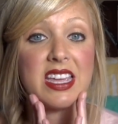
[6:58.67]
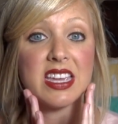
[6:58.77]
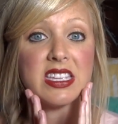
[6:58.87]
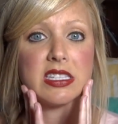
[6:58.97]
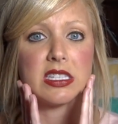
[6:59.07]

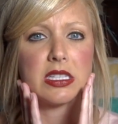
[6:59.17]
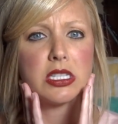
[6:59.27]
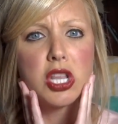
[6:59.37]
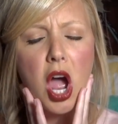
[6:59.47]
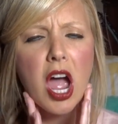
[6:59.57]
is
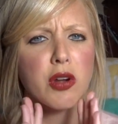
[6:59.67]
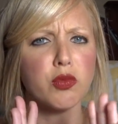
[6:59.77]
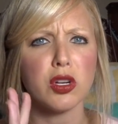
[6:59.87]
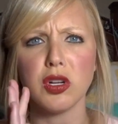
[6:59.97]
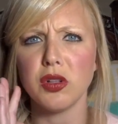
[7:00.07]

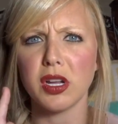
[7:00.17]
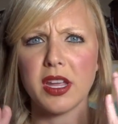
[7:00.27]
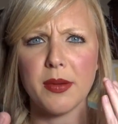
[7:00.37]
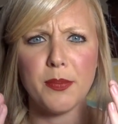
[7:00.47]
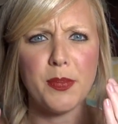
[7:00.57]
not real
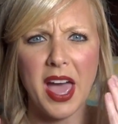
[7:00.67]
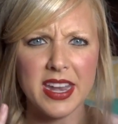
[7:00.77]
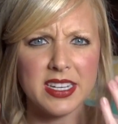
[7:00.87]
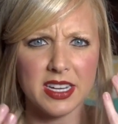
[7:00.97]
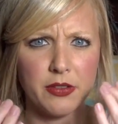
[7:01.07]

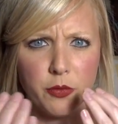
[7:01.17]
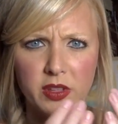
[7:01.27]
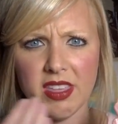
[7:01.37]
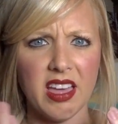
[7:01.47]
competitive with